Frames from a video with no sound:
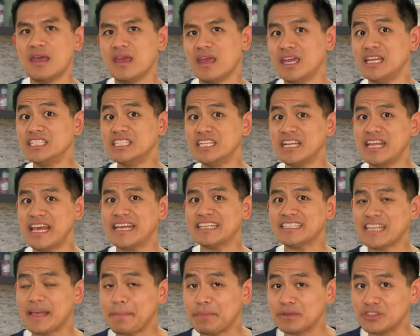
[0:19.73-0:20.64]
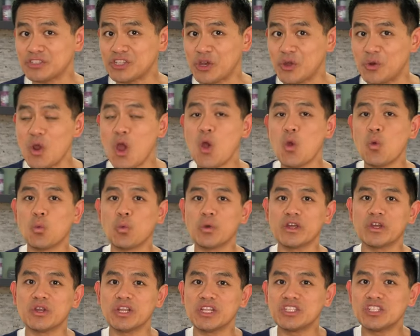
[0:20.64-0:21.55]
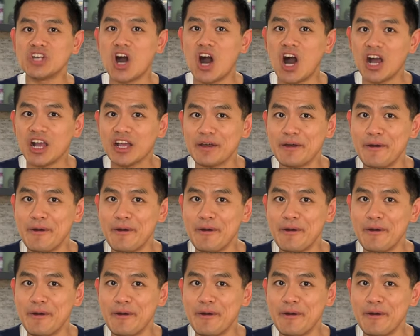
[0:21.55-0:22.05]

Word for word: In today's episode, we're going to talk